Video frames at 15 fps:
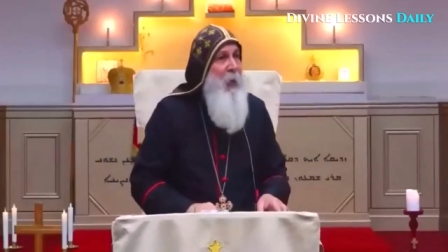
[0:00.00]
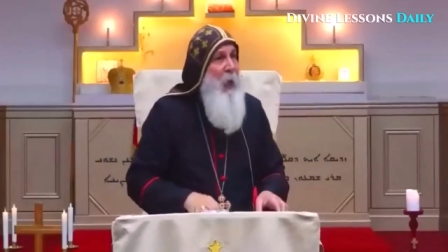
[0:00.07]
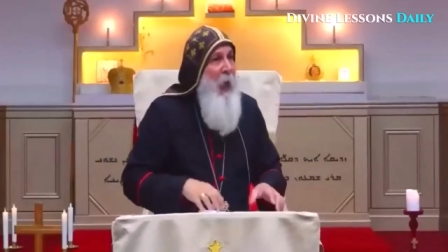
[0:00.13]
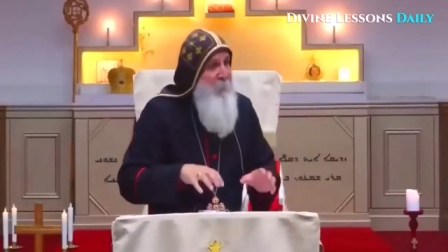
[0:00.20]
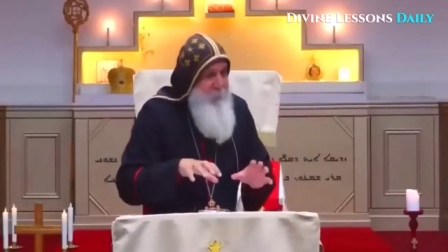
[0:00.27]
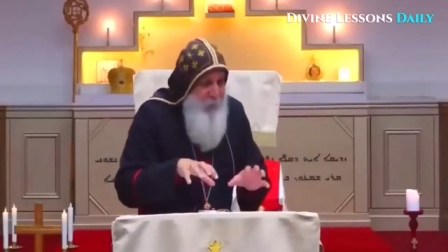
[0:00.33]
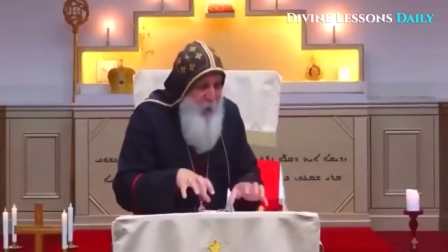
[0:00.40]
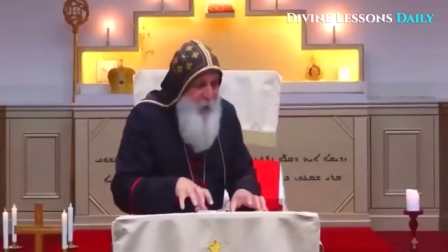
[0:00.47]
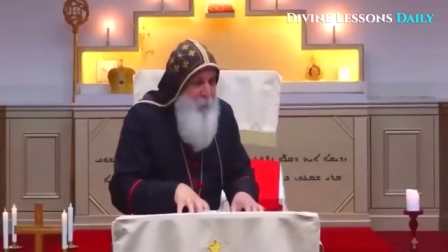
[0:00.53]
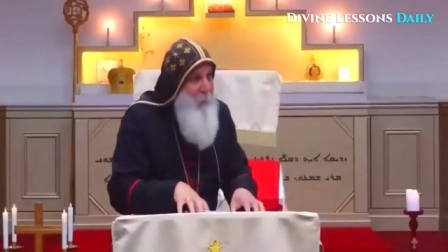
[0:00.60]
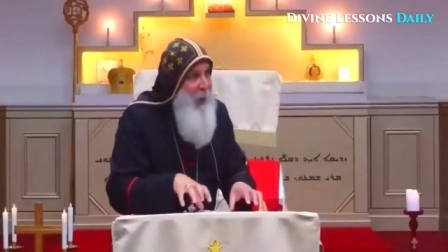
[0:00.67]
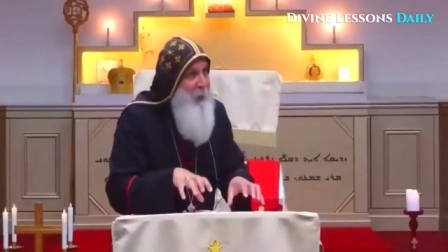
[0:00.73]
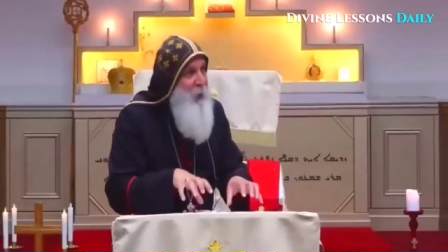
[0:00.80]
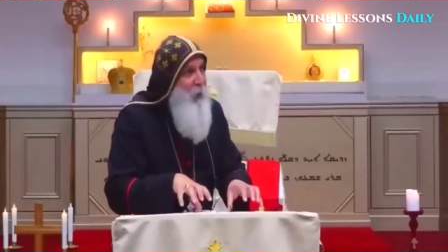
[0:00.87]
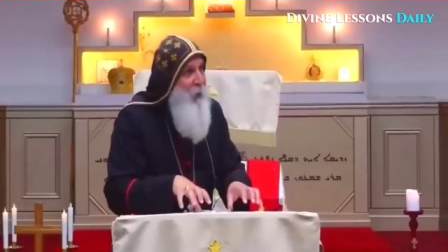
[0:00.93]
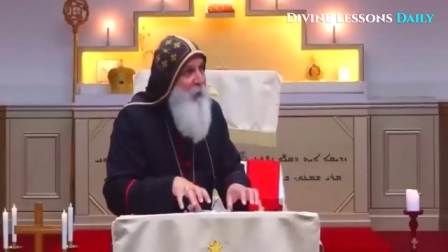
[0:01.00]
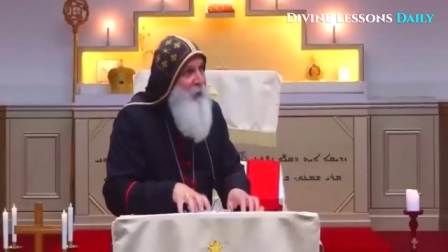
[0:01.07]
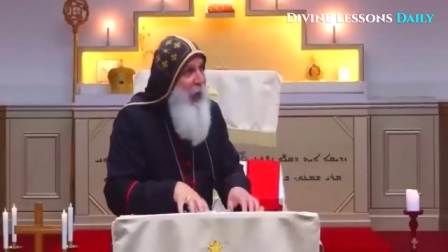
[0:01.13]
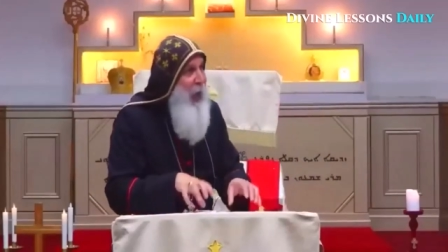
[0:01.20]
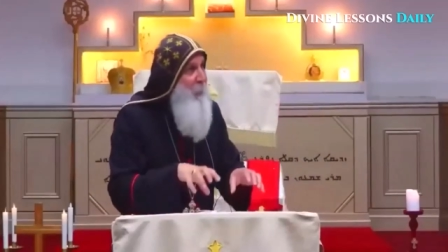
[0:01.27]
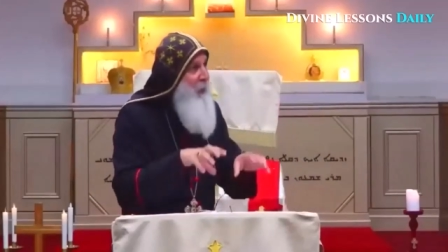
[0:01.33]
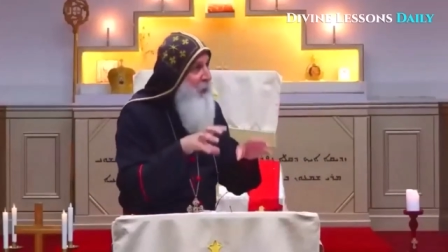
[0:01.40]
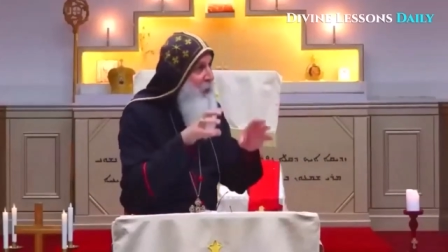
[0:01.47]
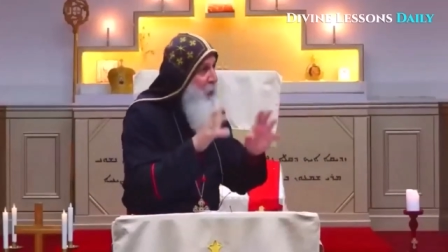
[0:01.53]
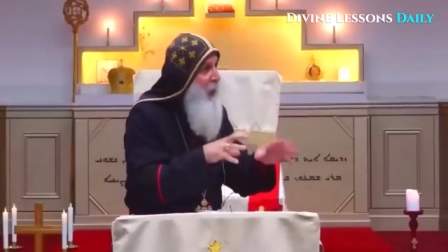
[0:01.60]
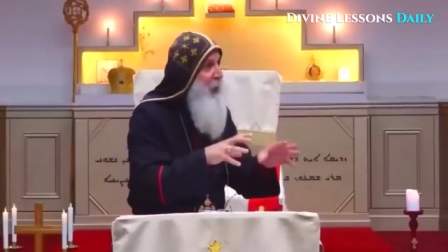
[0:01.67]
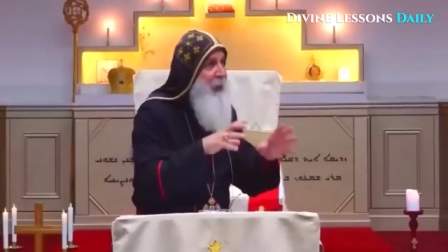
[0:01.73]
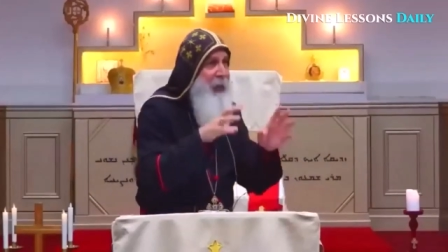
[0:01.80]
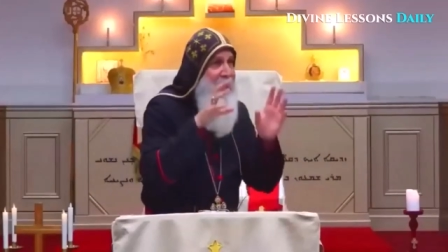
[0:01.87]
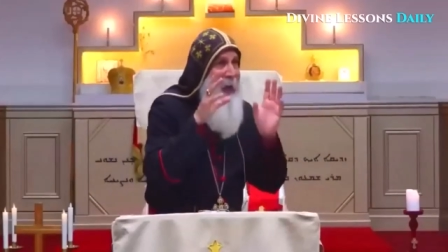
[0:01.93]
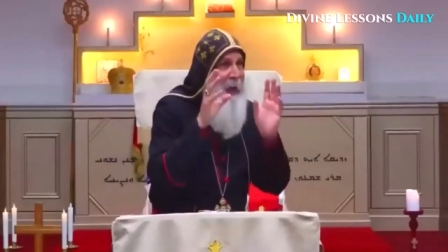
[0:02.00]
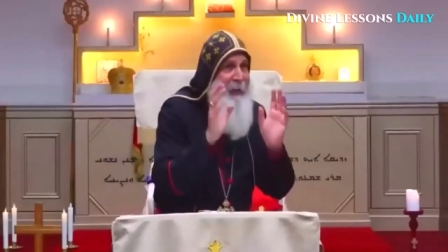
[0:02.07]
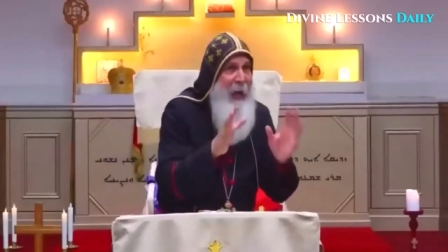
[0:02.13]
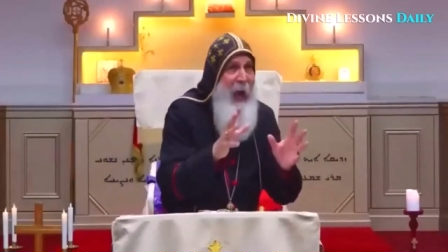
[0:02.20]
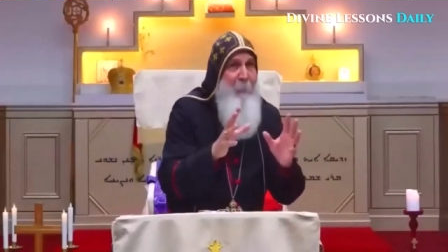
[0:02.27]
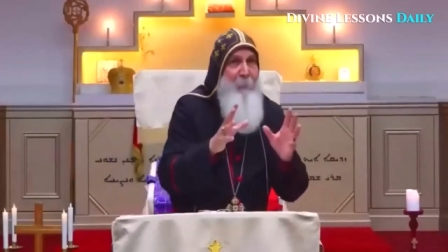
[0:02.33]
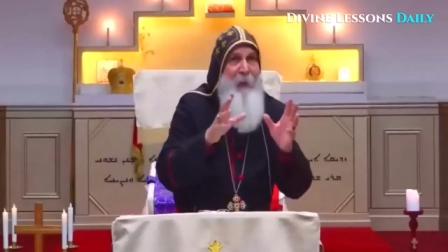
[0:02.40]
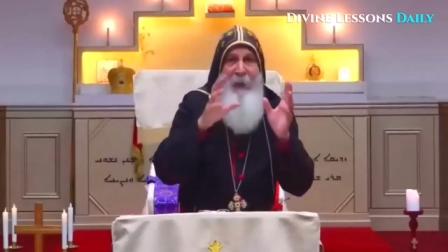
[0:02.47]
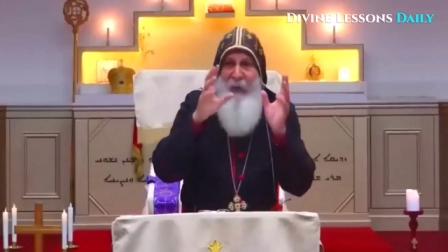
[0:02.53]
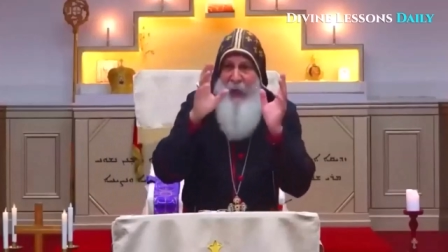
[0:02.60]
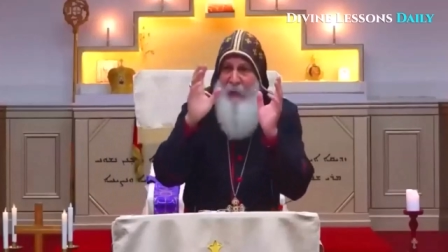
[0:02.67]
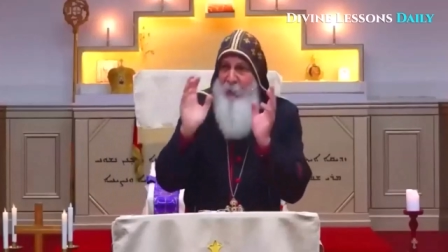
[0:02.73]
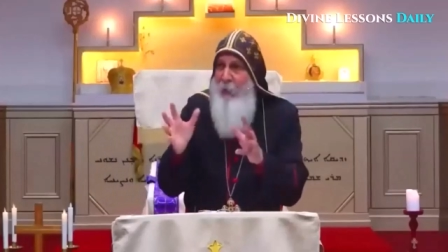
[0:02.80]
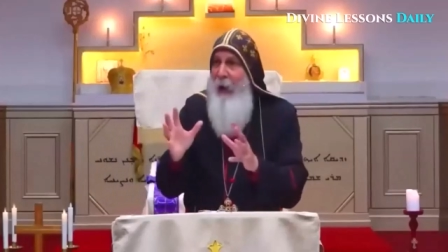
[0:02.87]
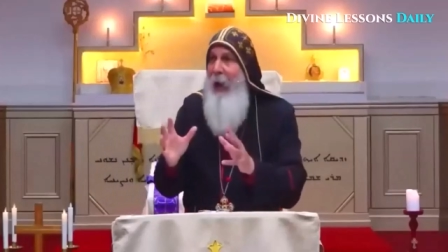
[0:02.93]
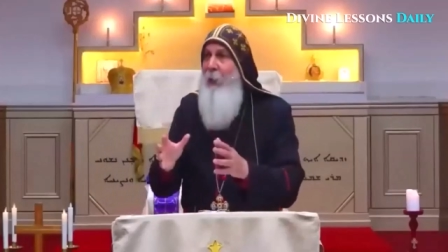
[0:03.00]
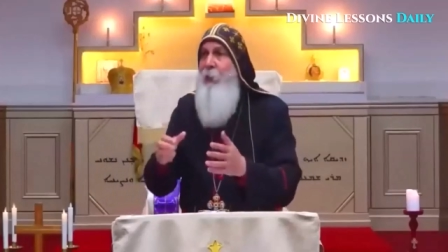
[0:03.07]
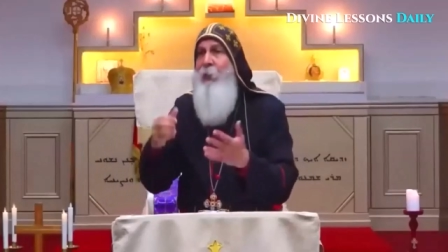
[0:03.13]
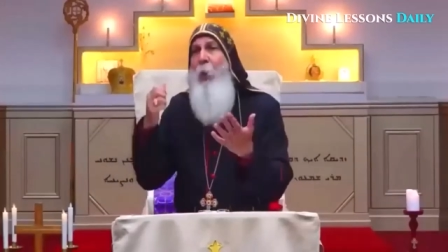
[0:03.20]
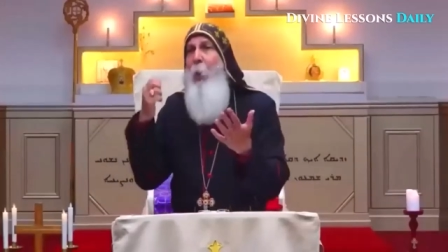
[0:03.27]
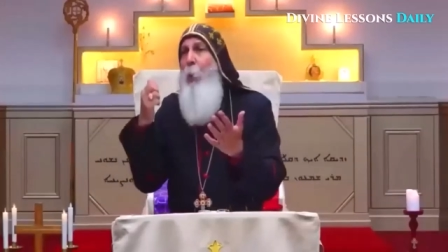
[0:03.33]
If you spend your time in drinking and gambling and drugs,